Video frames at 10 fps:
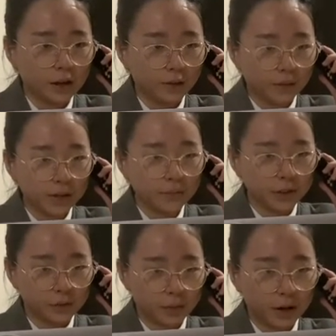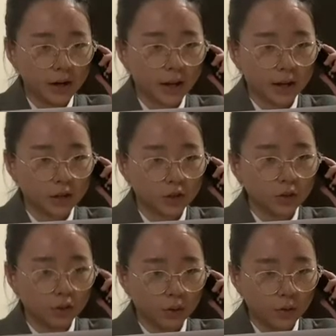Alright, Ms. Park, as
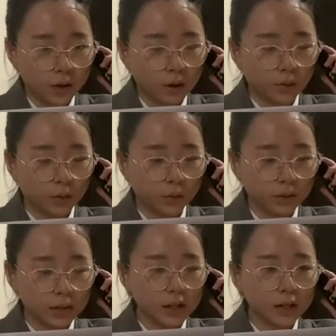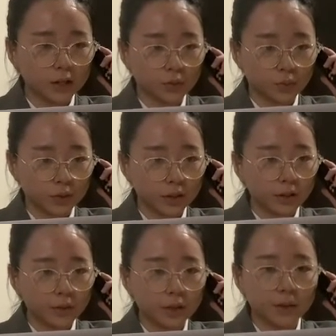you know, our hotel is
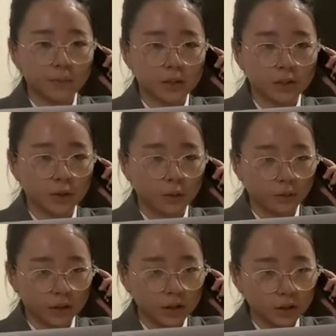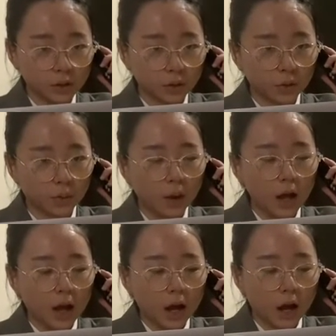really, really busy hotel, so
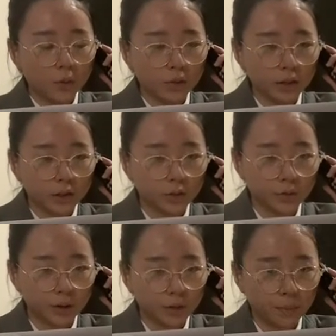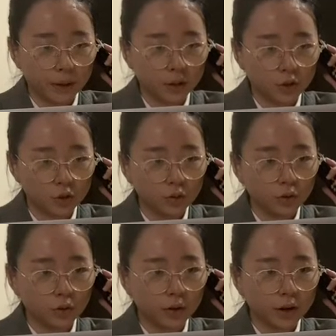I would like to recommend you
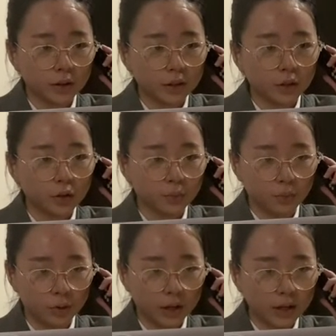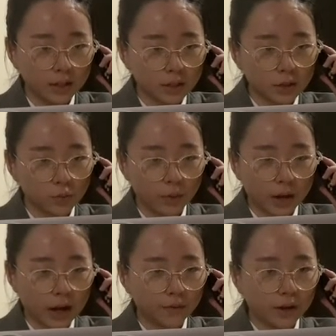to guarantee your booking since we
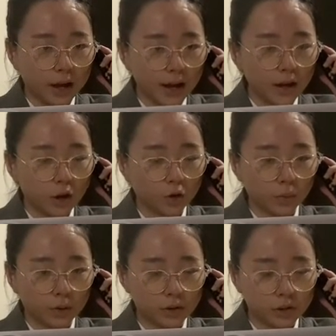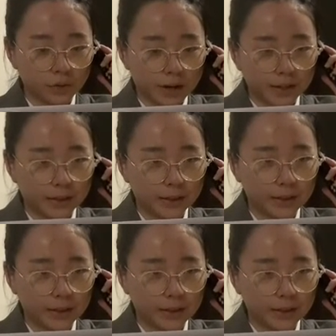have a high occupancy rate.